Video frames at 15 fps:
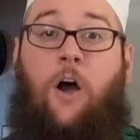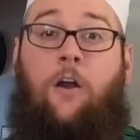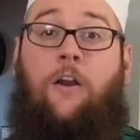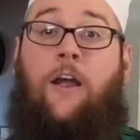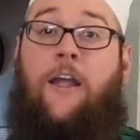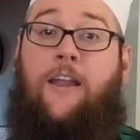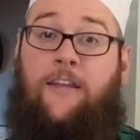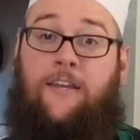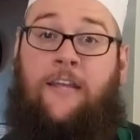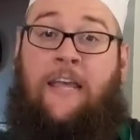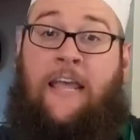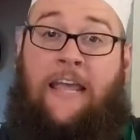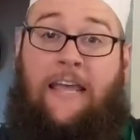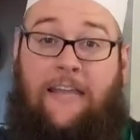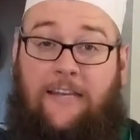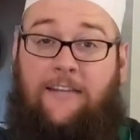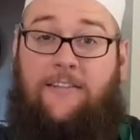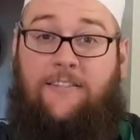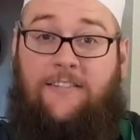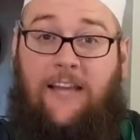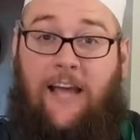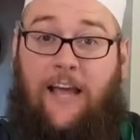All right, it
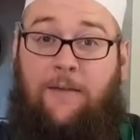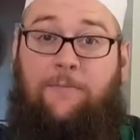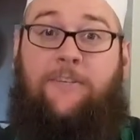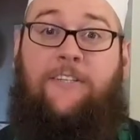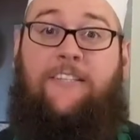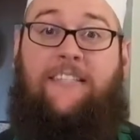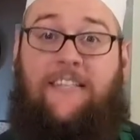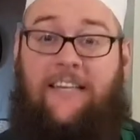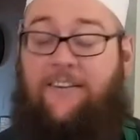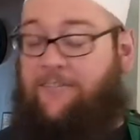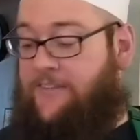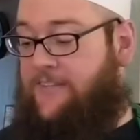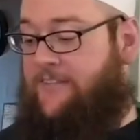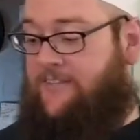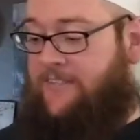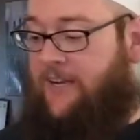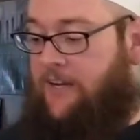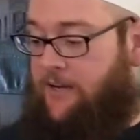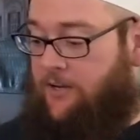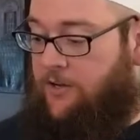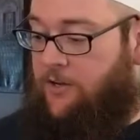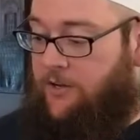is time to see if this is
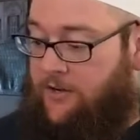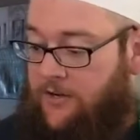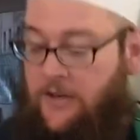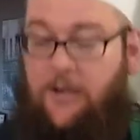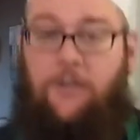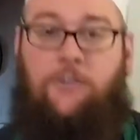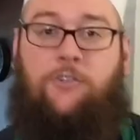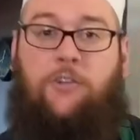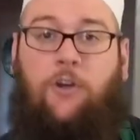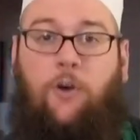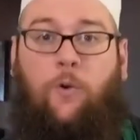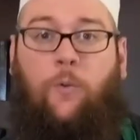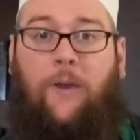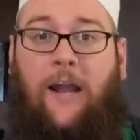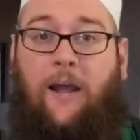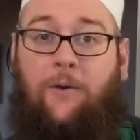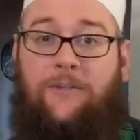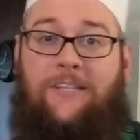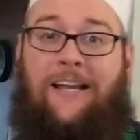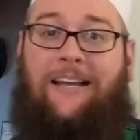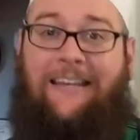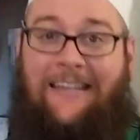any good. So when I
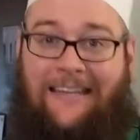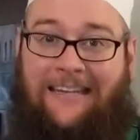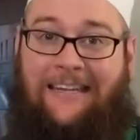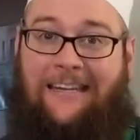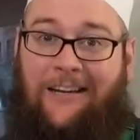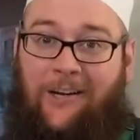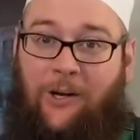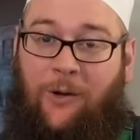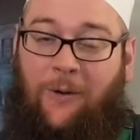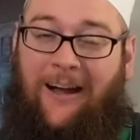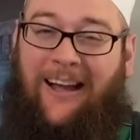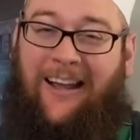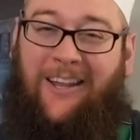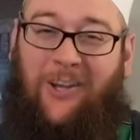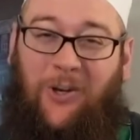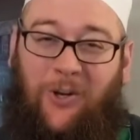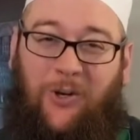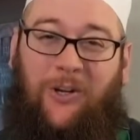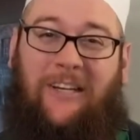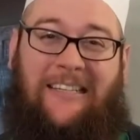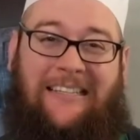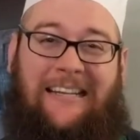was on keto, I
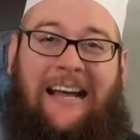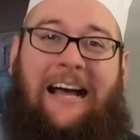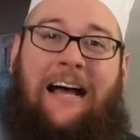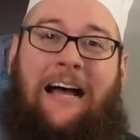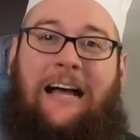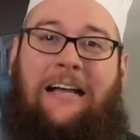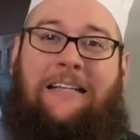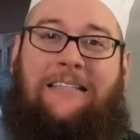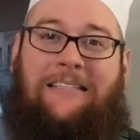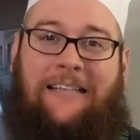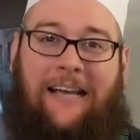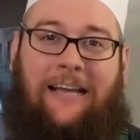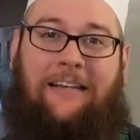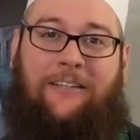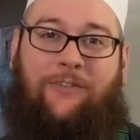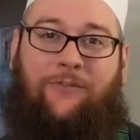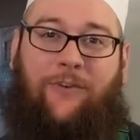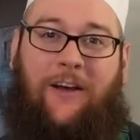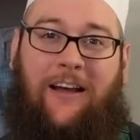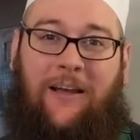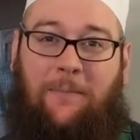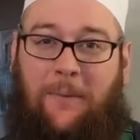could not
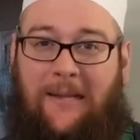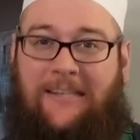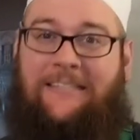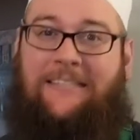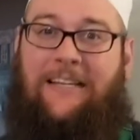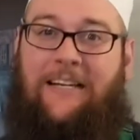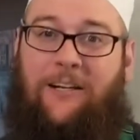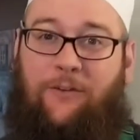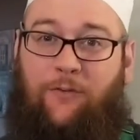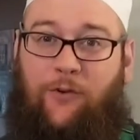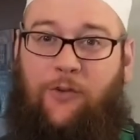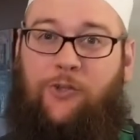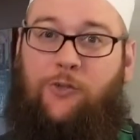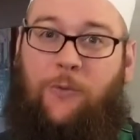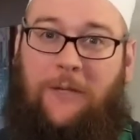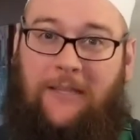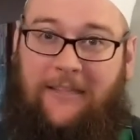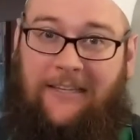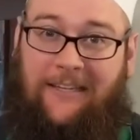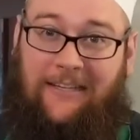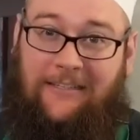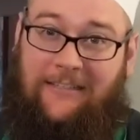satisfy my desire for sweet
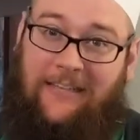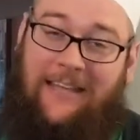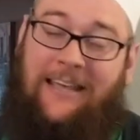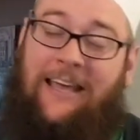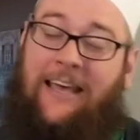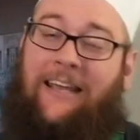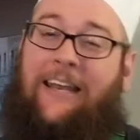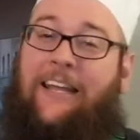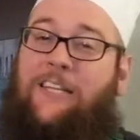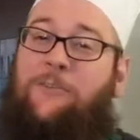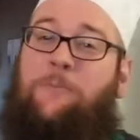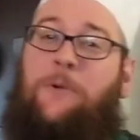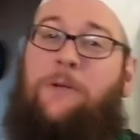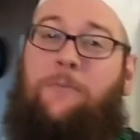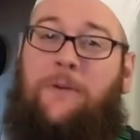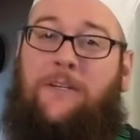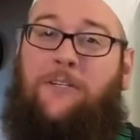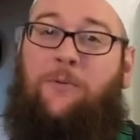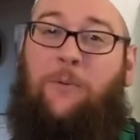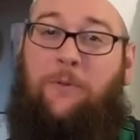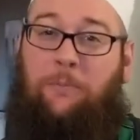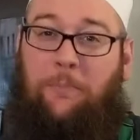things, and I
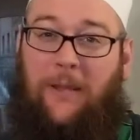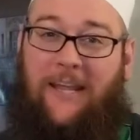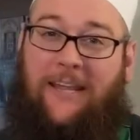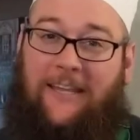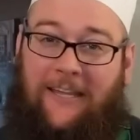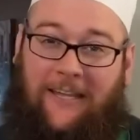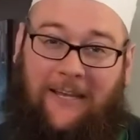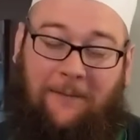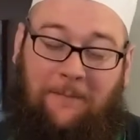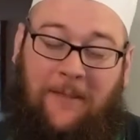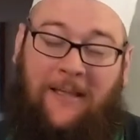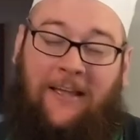experimented with baking.